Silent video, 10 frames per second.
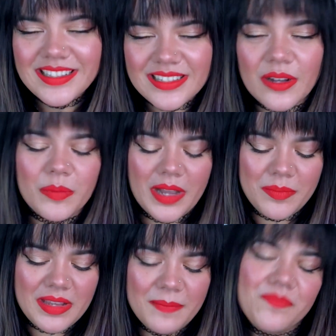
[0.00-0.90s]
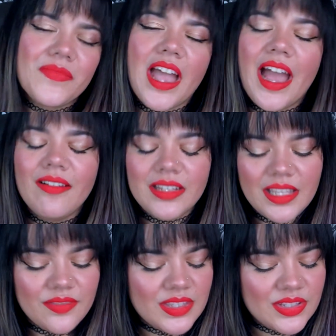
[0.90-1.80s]
Don't mind me. I would
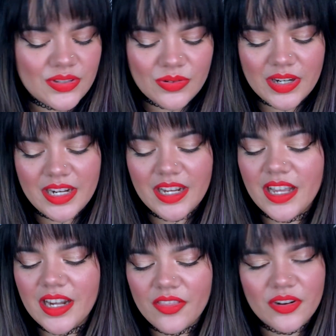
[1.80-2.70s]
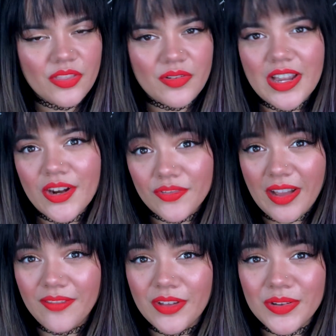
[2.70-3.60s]
give this story another three out of
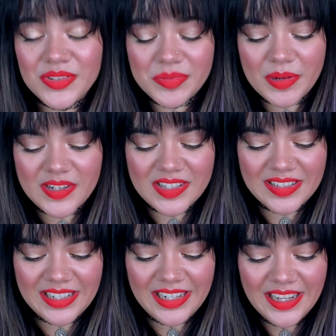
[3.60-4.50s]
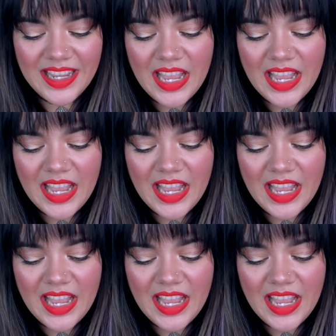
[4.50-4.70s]
five ghosts personally.